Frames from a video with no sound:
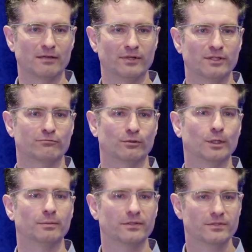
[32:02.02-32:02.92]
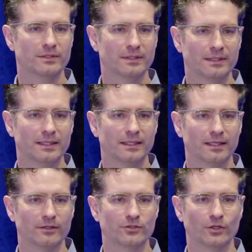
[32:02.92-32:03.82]
fitness for purpose.
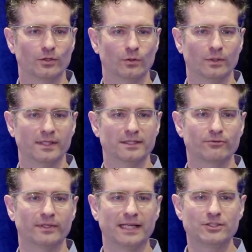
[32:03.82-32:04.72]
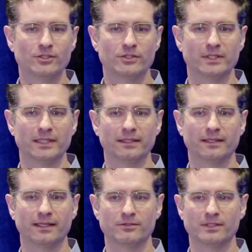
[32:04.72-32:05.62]
And so a different agency
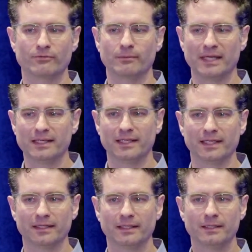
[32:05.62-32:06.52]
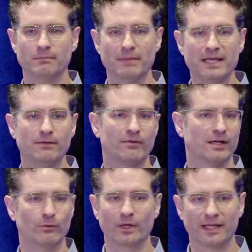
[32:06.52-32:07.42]
that has a different mandate may
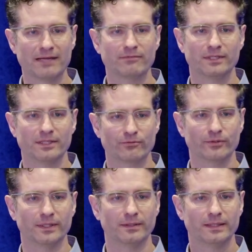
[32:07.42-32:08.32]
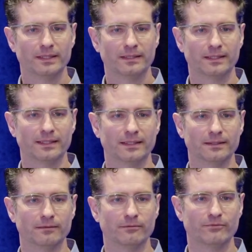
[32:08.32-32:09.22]
very well have a different
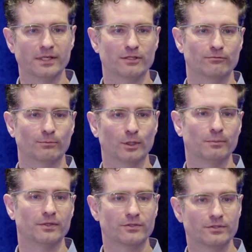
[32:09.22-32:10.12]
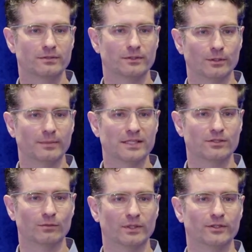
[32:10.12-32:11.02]
uh, fitness for purpose, you know,
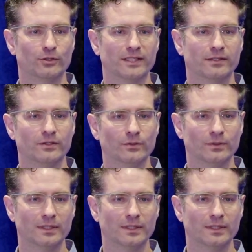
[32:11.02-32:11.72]
based on what they're trying to do.